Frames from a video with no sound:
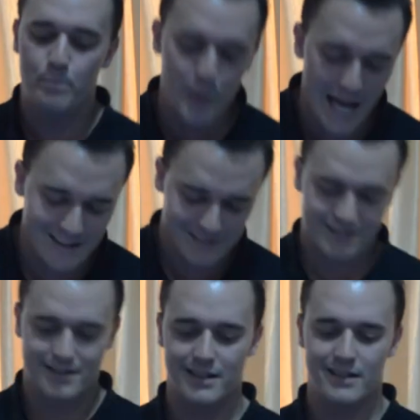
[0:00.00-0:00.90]
best
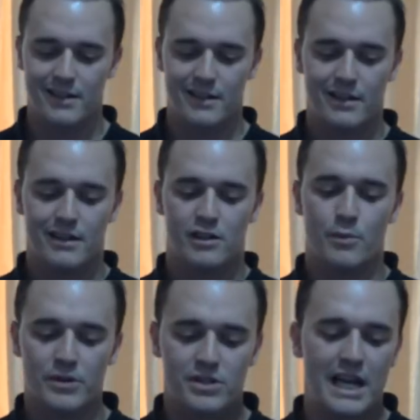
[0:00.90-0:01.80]
to
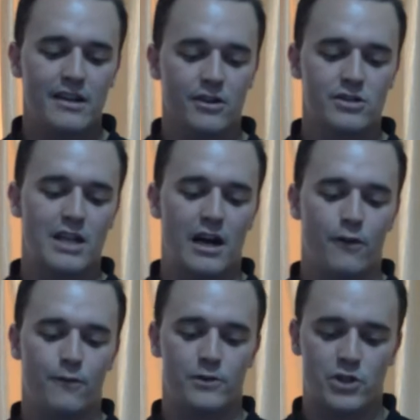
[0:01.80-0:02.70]
present yourself
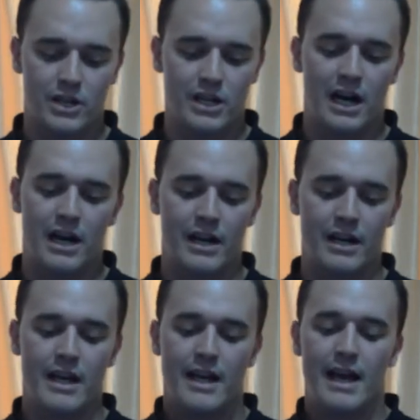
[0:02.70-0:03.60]
to God
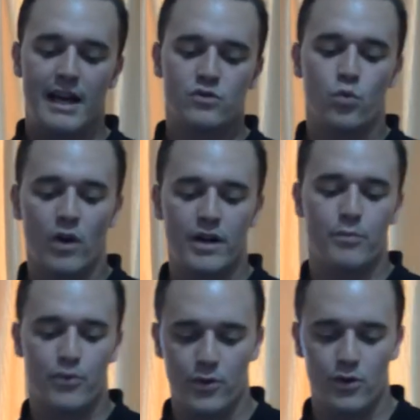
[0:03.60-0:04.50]
as one
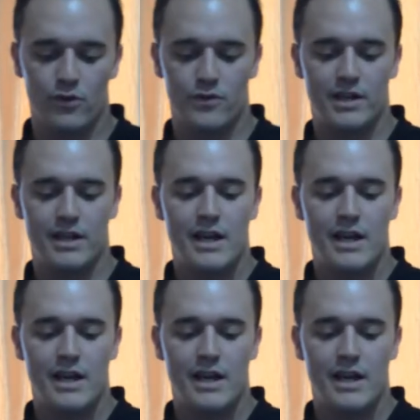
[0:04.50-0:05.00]
approved,